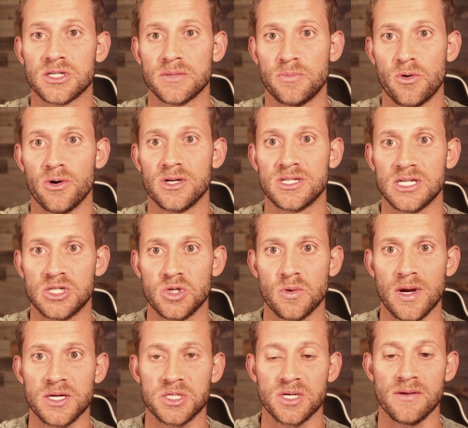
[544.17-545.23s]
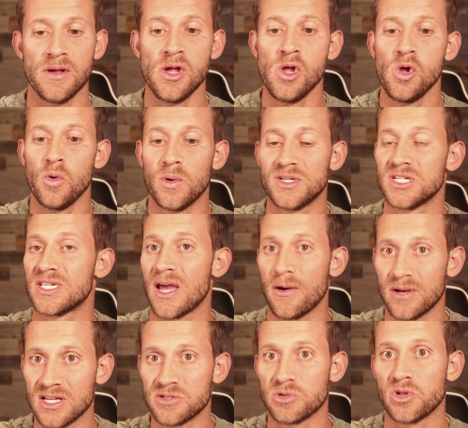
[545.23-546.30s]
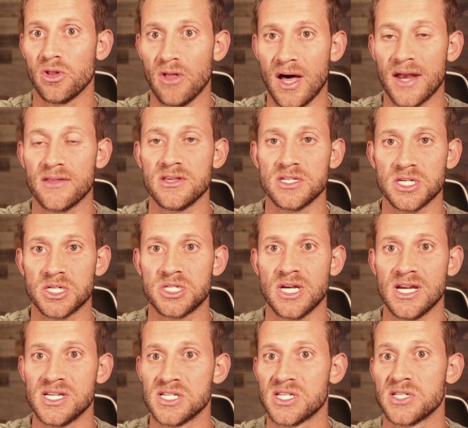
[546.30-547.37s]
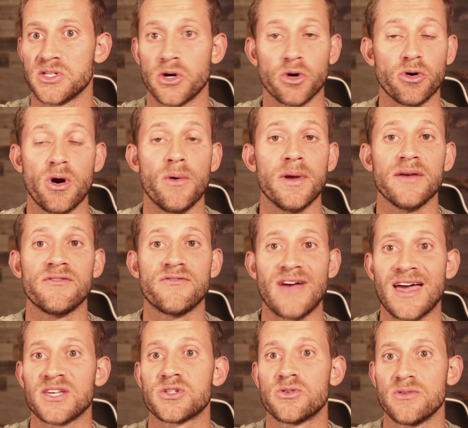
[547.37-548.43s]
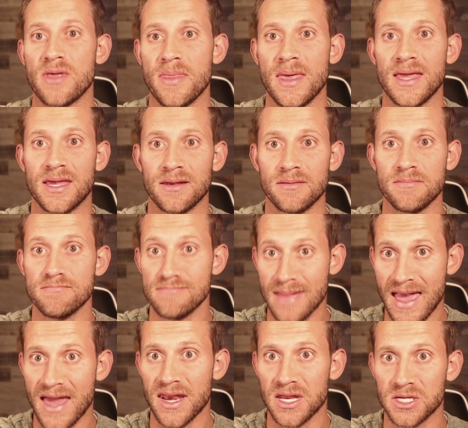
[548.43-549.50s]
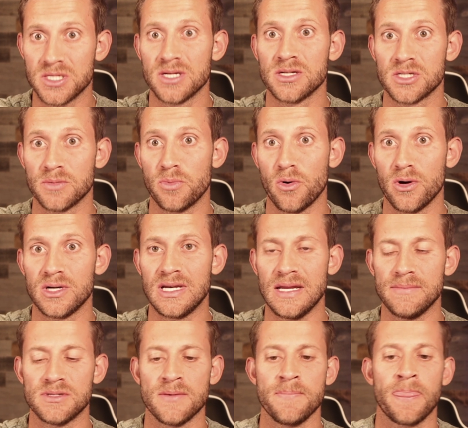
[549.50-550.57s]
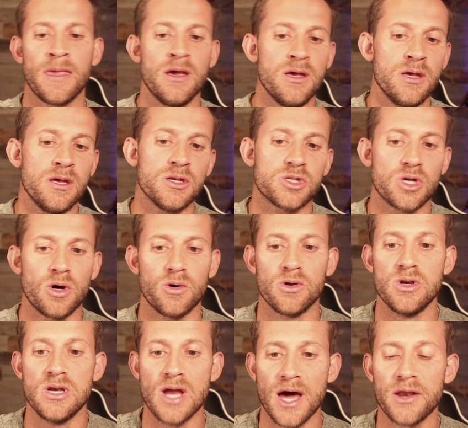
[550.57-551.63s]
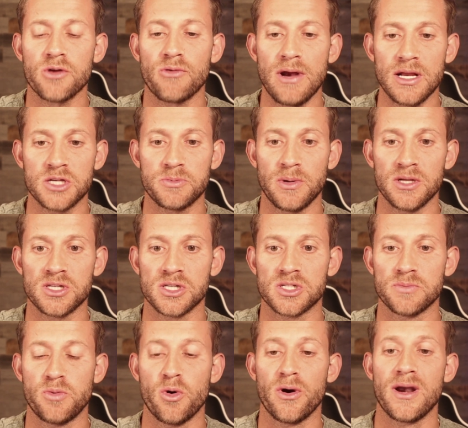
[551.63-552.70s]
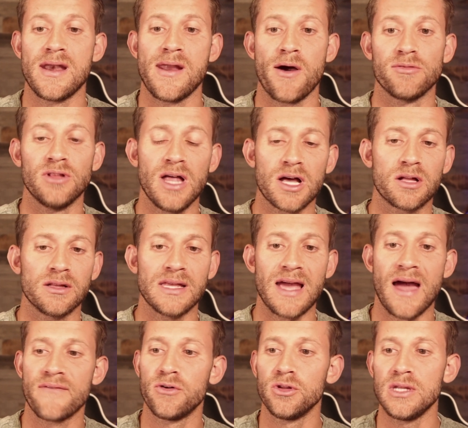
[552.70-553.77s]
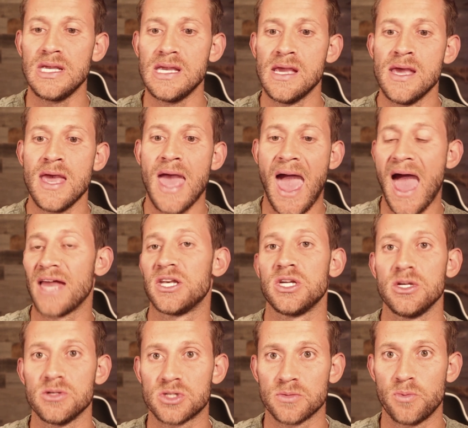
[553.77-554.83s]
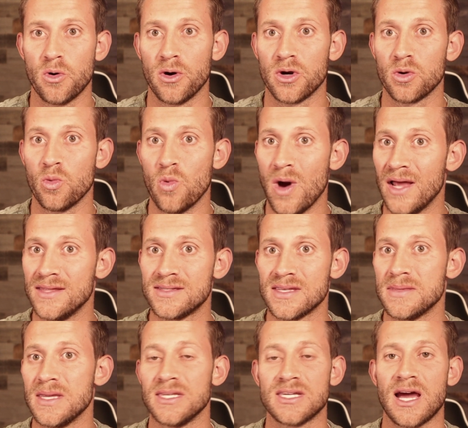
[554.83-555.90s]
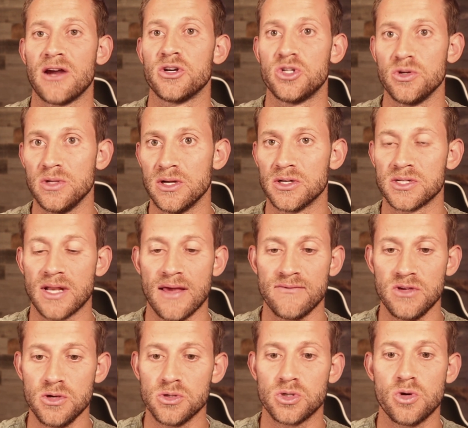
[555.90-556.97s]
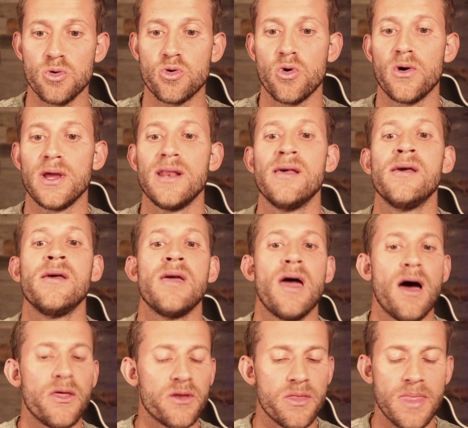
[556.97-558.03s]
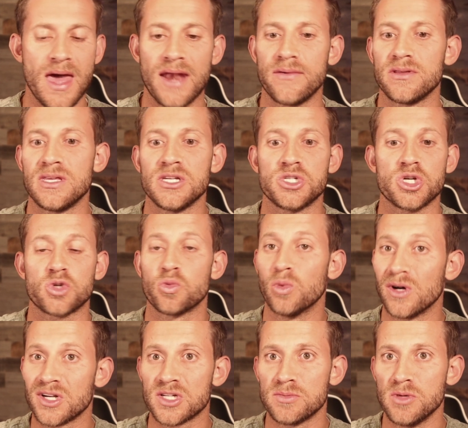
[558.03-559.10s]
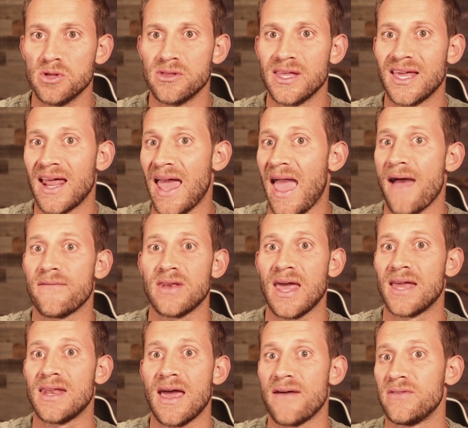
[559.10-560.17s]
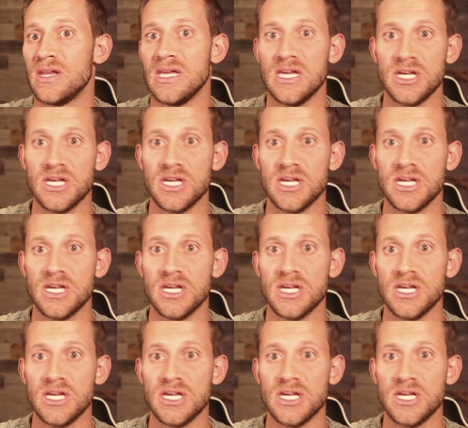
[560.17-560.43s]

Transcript: support situation, which is how it is with a lot of these exchanges as they're growing faster than they can manage support teams. So not a great experience on support. Now, luckily, I've only had to use support once in the entire 2 years that I've used Kucoin. Other than that, everything's just worked smoothly and I haven't had to have any